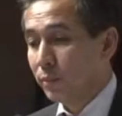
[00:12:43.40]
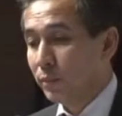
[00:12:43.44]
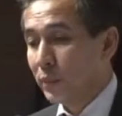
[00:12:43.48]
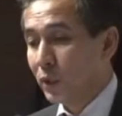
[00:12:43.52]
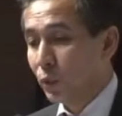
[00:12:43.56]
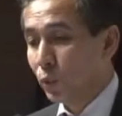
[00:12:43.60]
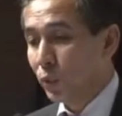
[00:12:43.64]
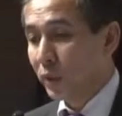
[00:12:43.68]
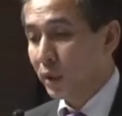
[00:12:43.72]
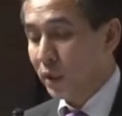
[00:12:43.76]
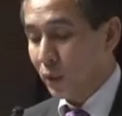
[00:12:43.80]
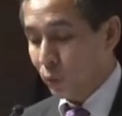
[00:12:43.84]

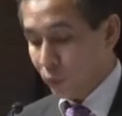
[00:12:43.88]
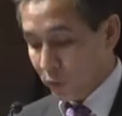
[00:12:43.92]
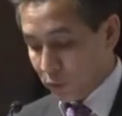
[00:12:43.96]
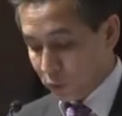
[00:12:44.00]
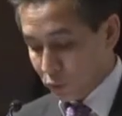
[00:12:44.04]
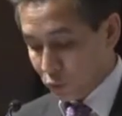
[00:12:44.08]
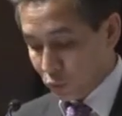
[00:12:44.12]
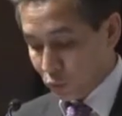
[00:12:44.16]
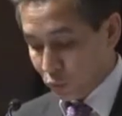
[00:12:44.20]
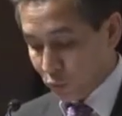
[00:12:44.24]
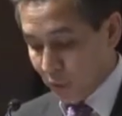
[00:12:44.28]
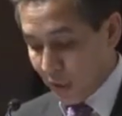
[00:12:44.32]
but what I
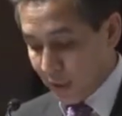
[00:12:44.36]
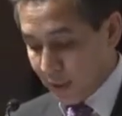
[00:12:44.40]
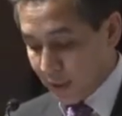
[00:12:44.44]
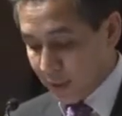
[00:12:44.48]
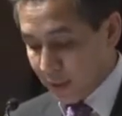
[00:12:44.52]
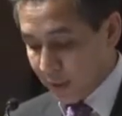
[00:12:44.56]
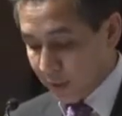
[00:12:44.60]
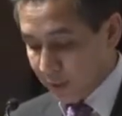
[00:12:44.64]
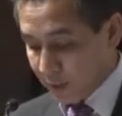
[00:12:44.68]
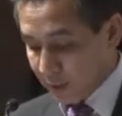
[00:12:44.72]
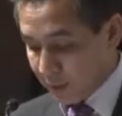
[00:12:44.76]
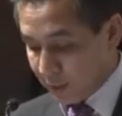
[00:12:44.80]
want to
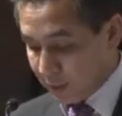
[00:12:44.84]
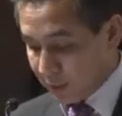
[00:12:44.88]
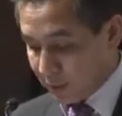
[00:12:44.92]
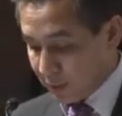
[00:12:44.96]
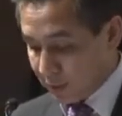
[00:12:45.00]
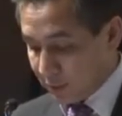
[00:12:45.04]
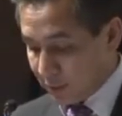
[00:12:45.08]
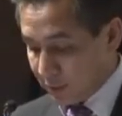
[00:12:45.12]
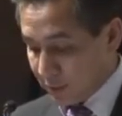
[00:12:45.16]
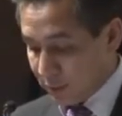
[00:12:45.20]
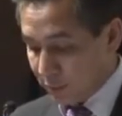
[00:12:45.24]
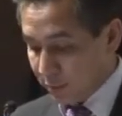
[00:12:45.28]
highlight
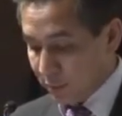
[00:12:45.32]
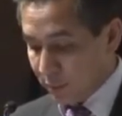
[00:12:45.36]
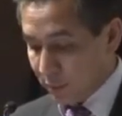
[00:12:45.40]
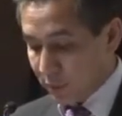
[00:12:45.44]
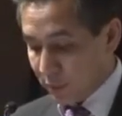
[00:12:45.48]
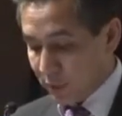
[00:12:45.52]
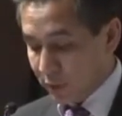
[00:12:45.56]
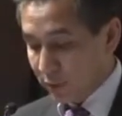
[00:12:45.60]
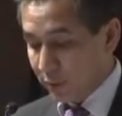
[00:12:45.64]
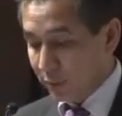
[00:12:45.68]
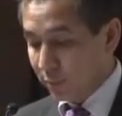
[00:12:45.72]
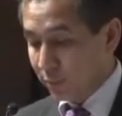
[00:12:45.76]
is
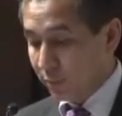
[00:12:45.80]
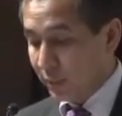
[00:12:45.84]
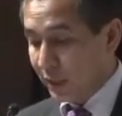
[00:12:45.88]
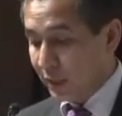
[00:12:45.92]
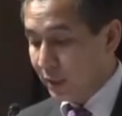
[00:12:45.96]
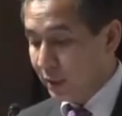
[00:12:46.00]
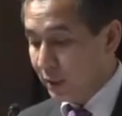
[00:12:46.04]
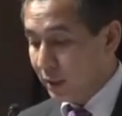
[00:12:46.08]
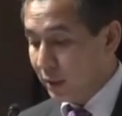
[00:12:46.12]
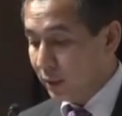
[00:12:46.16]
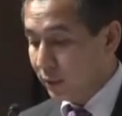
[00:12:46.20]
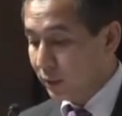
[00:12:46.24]

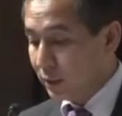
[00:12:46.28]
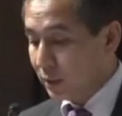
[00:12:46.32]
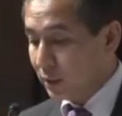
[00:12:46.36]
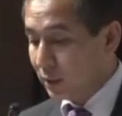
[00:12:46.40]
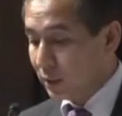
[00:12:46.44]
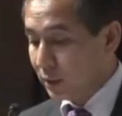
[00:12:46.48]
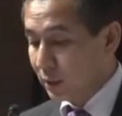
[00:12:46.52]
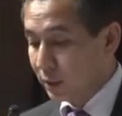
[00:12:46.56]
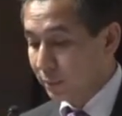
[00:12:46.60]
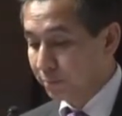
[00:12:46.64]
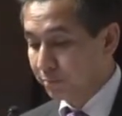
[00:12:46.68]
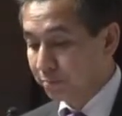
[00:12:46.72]
mainly
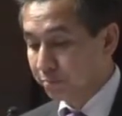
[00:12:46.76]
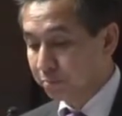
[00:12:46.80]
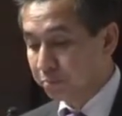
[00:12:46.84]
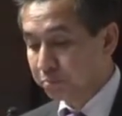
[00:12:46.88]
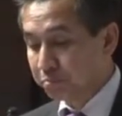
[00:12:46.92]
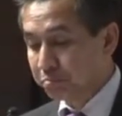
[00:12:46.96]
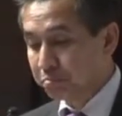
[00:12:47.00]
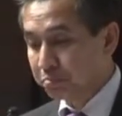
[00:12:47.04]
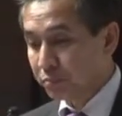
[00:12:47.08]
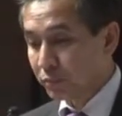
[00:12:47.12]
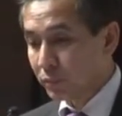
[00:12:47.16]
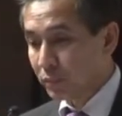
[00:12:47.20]
the um,
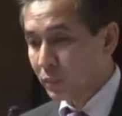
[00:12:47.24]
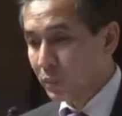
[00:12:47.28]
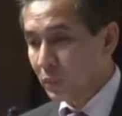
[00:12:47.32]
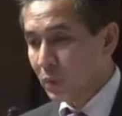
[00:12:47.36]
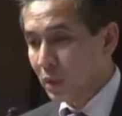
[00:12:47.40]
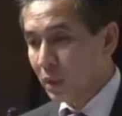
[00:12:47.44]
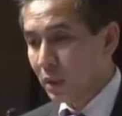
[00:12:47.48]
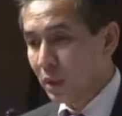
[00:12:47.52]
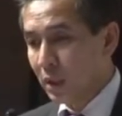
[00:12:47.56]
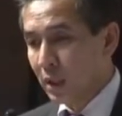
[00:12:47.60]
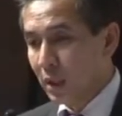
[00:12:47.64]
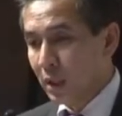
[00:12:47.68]

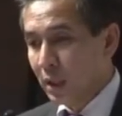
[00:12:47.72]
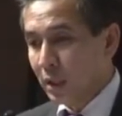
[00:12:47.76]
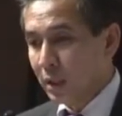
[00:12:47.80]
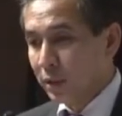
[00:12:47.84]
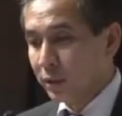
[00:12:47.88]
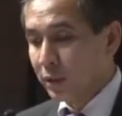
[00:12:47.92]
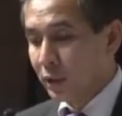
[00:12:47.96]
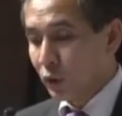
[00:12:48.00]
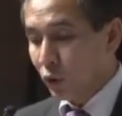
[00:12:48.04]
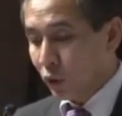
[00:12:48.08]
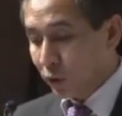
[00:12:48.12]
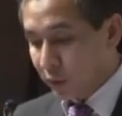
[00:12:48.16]

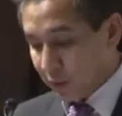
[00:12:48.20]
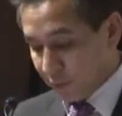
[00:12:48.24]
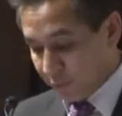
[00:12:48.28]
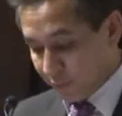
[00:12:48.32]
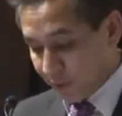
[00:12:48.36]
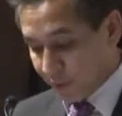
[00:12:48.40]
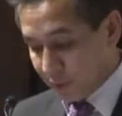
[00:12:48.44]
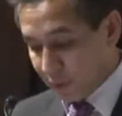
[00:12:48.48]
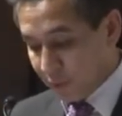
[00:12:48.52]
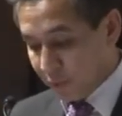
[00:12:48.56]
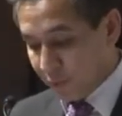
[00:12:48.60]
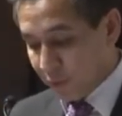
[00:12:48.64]
the cost
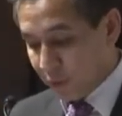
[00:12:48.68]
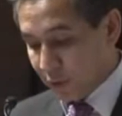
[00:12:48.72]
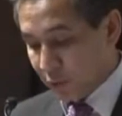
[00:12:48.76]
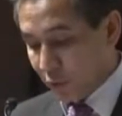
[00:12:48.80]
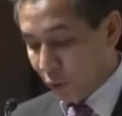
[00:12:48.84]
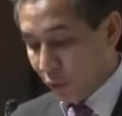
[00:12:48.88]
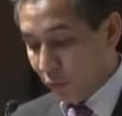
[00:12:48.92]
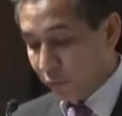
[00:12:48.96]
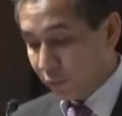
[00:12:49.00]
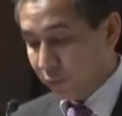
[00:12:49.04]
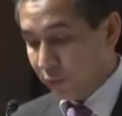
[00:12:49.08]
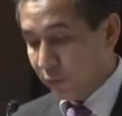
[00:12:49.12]
effectiveness
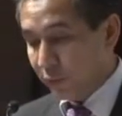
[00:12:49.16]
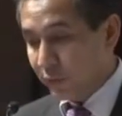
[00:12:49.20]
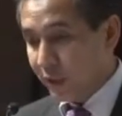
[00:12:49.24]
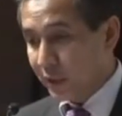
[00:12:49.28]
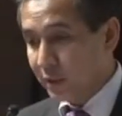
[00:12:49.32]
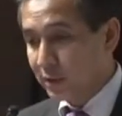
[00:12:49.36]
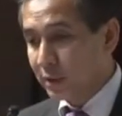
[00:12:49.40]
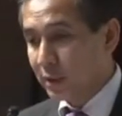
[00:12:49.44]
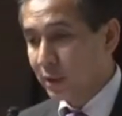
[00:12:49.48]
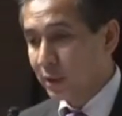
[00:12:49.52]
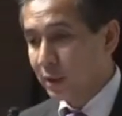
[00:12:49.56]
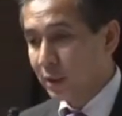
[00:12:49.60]
of
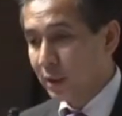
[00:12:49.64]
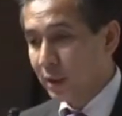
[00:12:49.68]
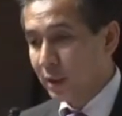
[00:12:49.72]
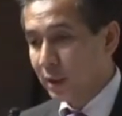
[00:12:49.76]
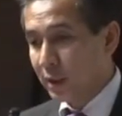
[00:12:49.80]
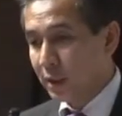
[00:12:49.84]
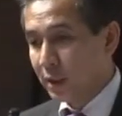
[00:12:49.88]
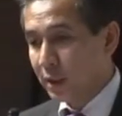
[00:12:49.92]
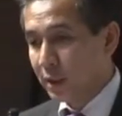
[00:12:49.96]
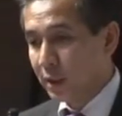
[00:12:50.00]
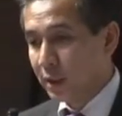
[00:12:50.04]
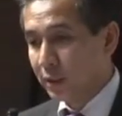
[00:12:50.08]
raising
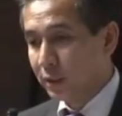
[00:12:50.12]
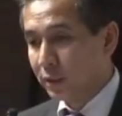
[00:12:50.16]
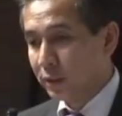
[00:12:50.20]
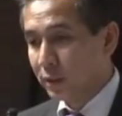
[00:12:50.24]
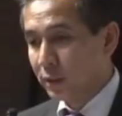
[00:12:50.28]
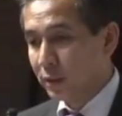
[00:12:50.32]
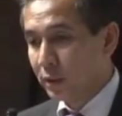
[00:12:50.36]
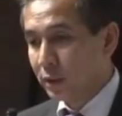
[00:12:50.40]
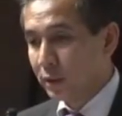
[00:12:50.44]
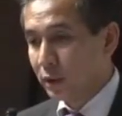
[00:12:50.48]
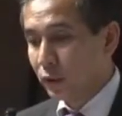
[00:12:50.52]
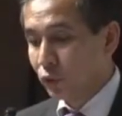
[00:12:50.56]
a
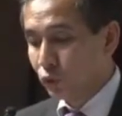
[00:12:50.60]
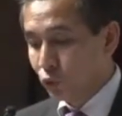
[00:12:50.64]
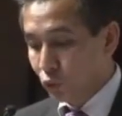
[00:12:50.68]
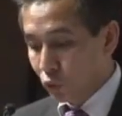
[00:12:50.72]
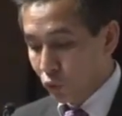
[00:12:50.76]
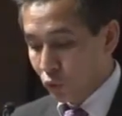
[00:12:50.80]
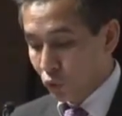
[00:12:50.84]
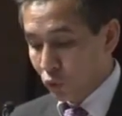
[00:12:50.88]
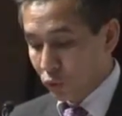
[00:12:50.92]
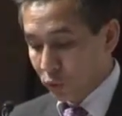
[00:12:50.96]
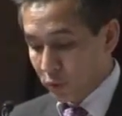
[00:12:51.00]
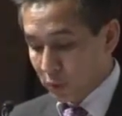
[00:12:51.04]

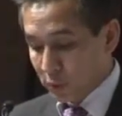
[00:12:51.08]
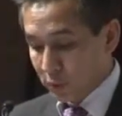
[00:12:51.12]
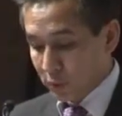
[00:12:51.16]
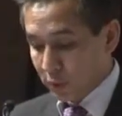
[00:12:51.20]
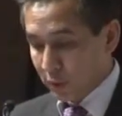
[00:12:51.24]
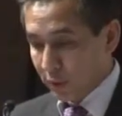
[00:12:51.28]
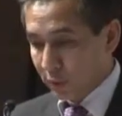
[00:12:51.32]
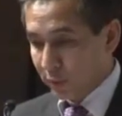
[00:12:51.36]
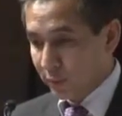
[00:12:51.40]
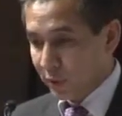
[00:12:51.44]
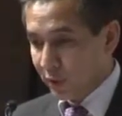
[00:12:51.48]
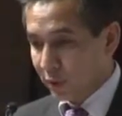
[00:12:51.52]
sukuk
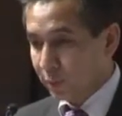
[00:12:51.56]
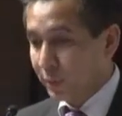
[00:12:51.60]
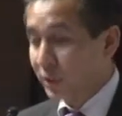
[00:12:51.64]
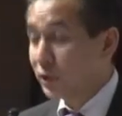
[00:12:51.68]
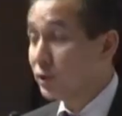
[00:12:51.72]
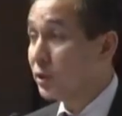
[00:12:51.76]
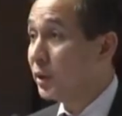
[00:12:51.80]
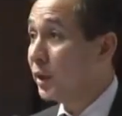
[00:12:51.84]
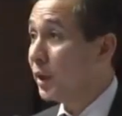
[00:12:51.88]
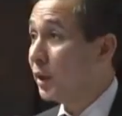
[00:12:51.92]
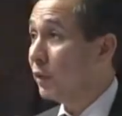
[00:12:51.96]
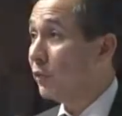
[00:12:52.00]

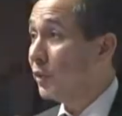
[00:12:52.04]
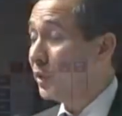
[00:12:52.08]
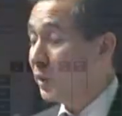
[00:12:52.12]
especially a